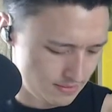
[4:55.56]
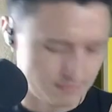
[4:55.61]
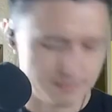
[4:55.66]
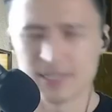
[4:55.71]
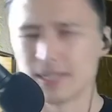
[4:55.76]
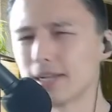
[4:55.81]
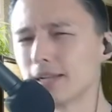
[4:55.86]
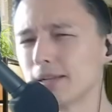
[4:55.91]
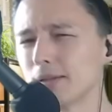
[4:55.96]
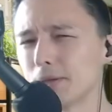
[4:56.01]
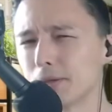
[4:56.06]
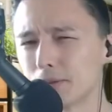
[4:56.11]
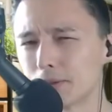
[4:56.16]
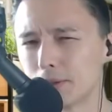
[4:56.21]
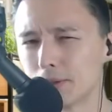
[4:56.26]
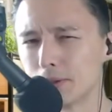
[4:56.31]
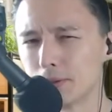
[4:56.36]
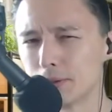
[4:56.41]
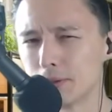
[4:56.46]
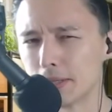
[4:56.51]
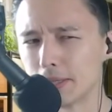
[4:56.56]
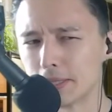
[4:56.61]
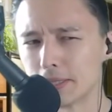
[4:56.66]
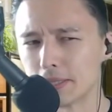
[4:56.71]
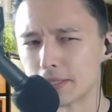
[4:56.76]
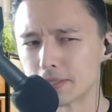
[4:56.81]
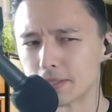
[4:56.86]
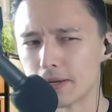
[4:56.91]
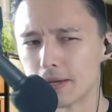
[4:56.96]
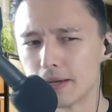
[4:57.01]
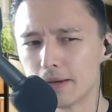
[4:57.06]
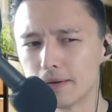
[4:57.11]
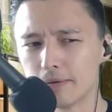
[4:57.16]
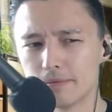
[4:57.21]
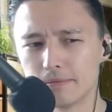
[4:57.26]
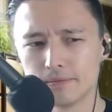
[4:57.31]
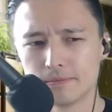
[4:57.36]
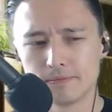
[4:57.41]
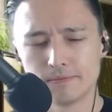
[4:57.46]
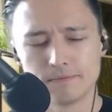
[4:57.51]
Did a little Googling yesterday.
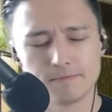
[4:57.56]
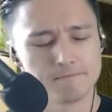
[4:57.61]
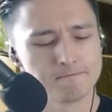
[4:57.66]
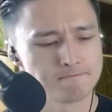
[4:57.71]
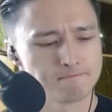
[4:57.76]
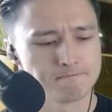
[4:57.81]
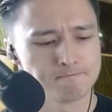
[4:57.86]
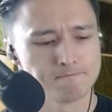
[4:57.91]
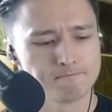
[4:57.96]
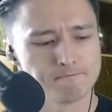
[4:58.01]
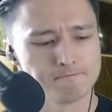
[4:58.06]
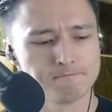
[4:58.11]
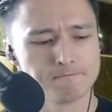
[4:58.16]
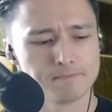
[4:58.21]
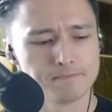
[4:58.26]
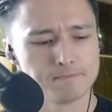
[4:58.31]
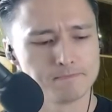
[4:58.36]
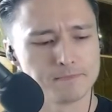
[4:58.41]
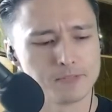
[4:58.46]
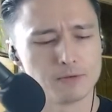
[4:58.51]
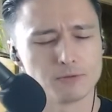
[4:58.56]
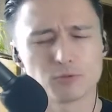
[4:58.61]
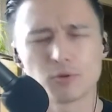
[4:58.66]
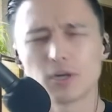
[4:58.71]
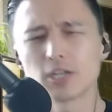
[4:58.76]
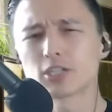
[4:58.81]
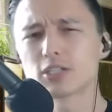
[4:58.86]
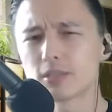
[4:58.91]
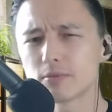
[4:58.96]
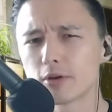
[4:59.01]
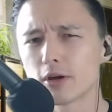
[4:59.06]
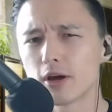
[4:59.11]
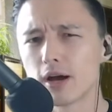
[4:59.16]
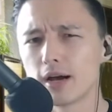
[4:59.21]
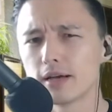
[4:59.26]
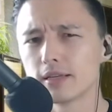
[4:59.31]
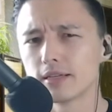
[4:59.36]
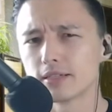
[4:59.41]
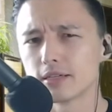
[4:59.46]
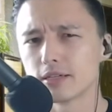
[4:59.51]
I was watching some of your
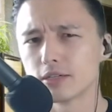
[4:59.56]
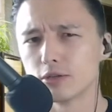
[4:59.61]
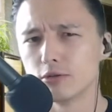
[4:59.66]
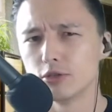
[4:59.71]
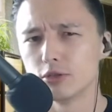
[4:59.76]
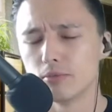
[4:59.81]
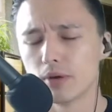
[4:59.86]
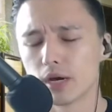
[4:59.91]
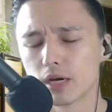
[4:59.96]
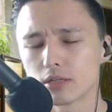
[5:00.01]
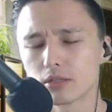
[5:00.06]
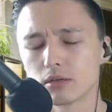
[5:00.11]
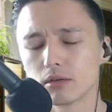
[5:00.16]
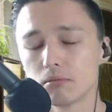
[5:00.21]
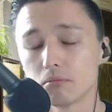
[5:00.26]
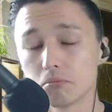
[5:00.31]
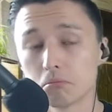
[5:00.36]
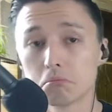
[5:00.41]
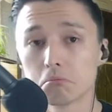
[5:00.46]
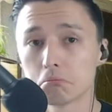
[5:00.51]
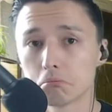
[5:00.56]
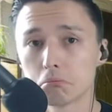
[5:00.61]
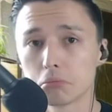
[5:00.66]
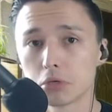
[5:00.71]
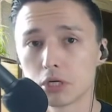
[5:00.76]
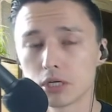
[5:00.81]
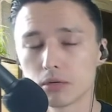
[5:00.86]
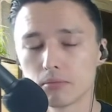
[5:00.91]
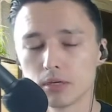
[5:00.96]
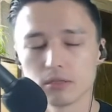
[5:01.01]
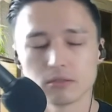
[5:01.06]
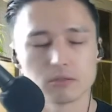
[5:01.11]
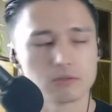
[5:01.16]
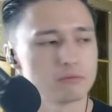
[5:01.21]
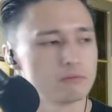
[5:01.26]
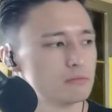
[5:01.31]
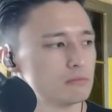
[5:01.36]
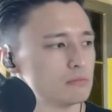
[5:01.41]
highlights on YouTube, actually. Pretty good plays.